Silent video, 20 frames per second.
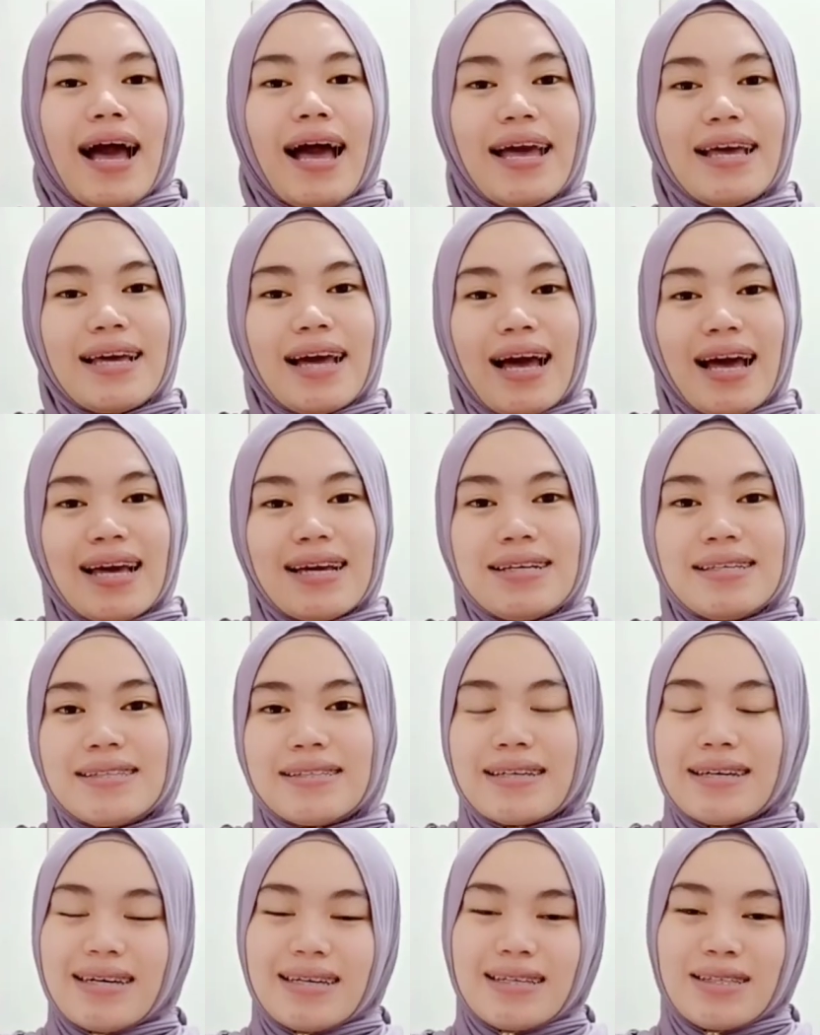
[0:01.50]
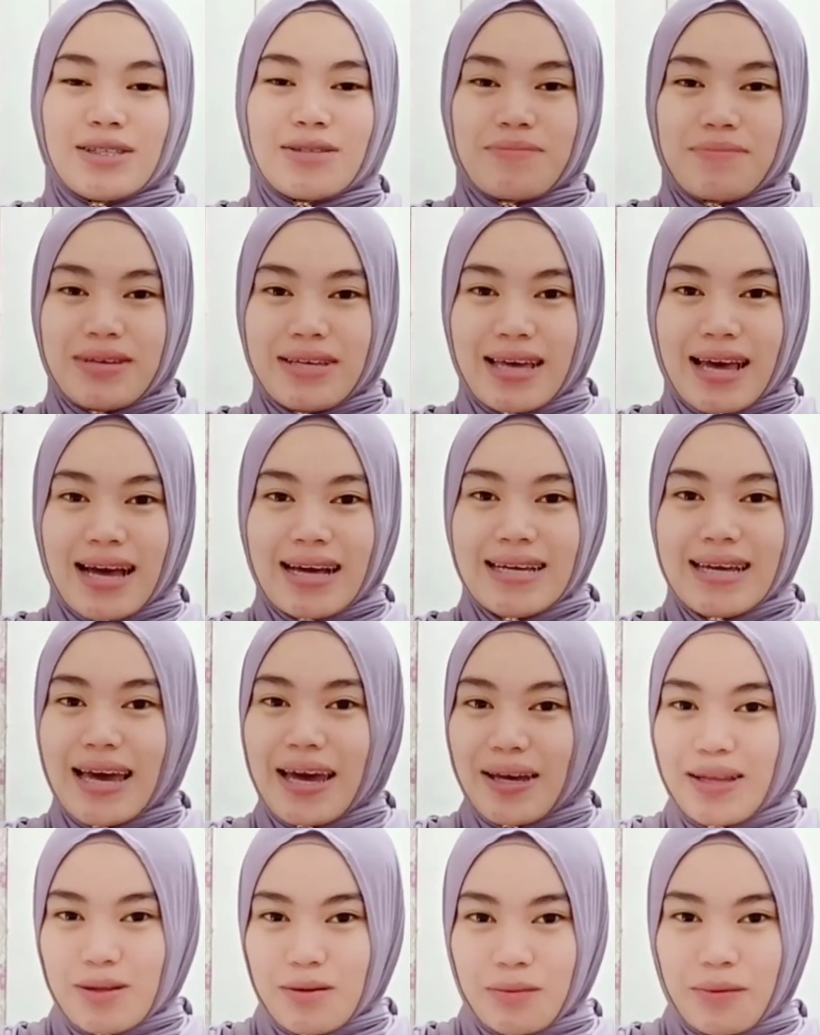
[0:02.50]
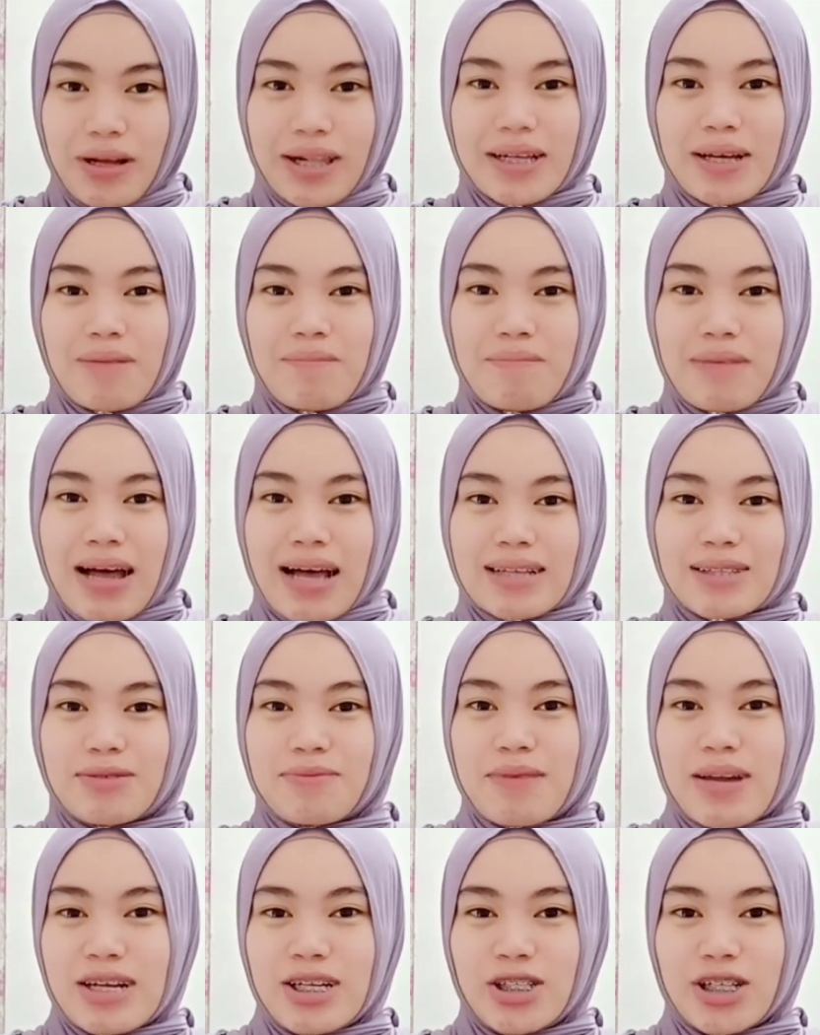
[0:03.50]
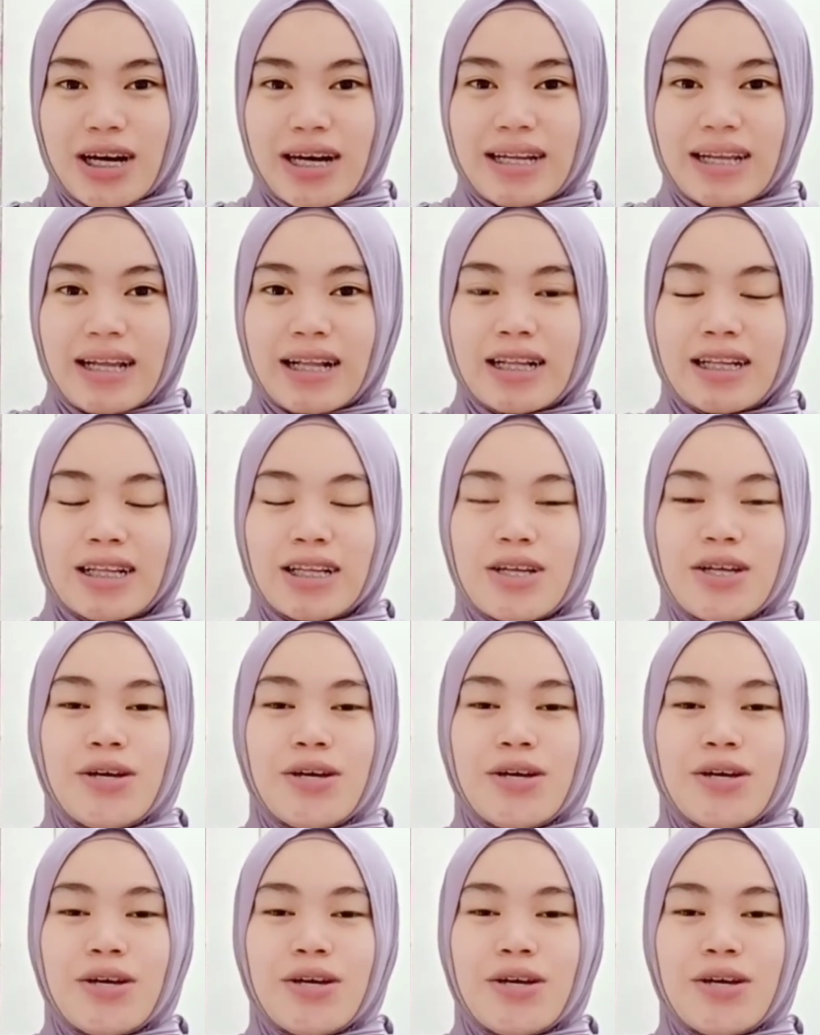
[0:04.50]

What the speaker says: Hi guys, it's Miang and welcome back to my channel.